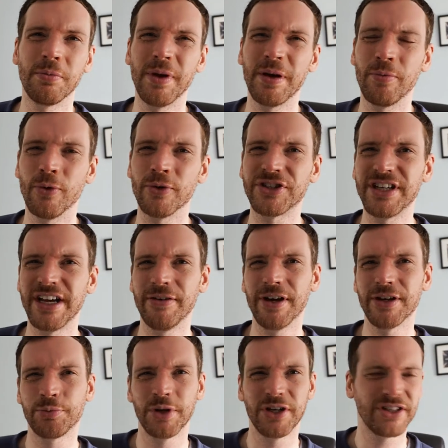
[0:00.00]
a bit more
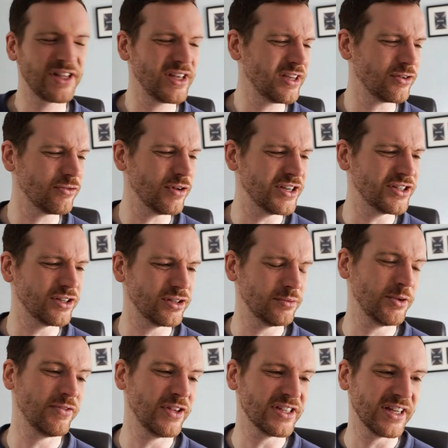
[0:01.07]
serious. Because I think a
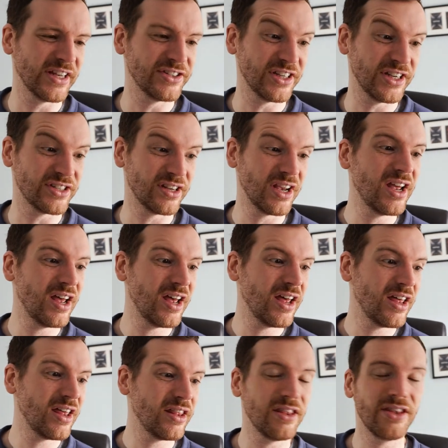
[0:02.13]
criticism of this lens is
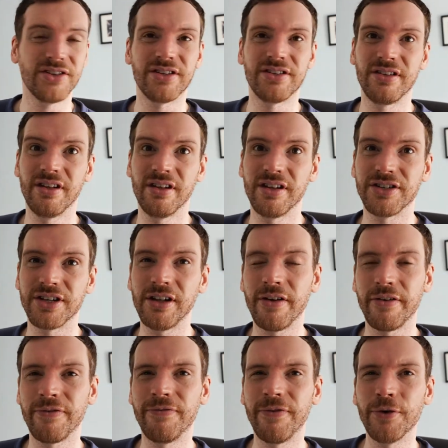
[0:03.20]
there's there's a
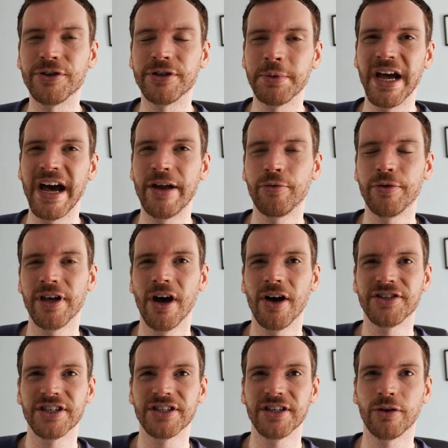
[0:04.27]
lot of fun to be had with the
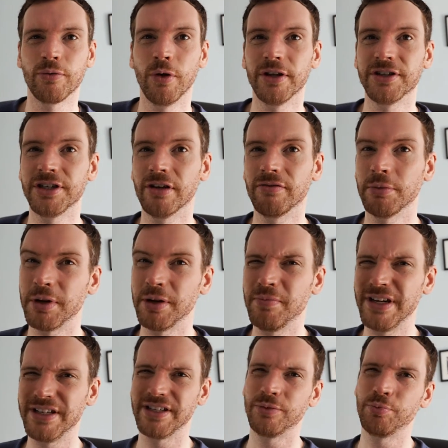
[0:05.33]
artistic quality of it, but it
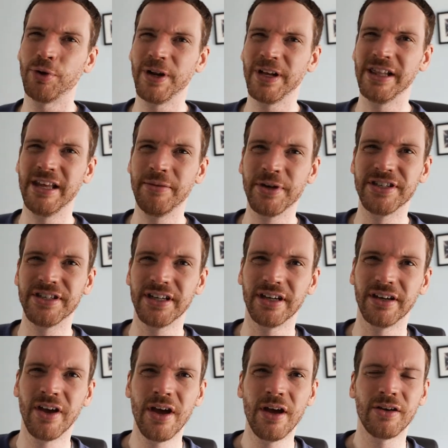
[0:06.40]
means it's pretty
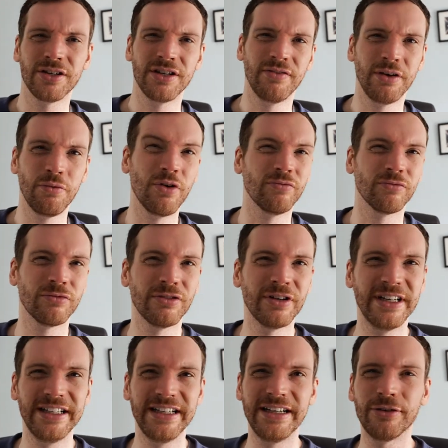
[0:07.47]
limiting because if you want
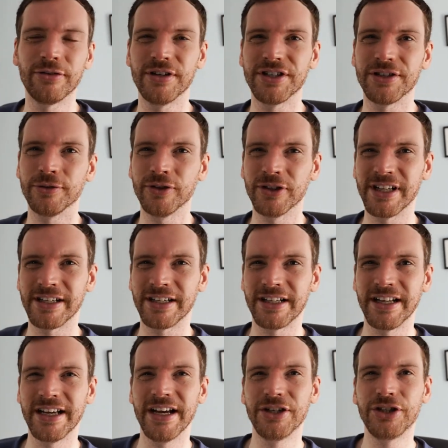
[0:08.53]
really crystal
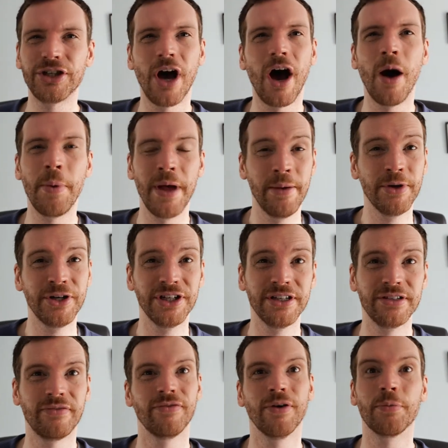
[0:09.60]
clear, sharp
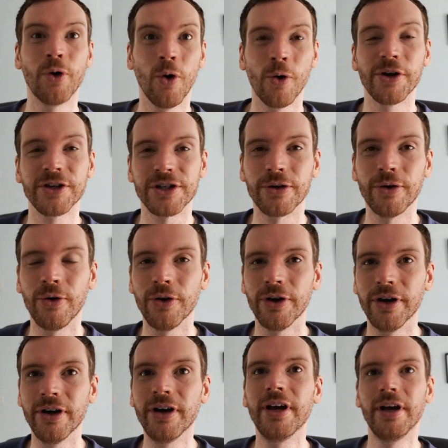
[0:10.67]
images from corner to
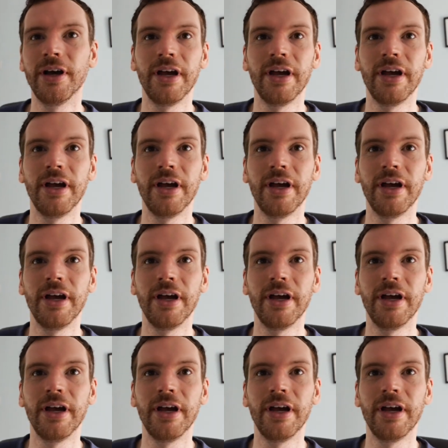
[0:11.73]
corner,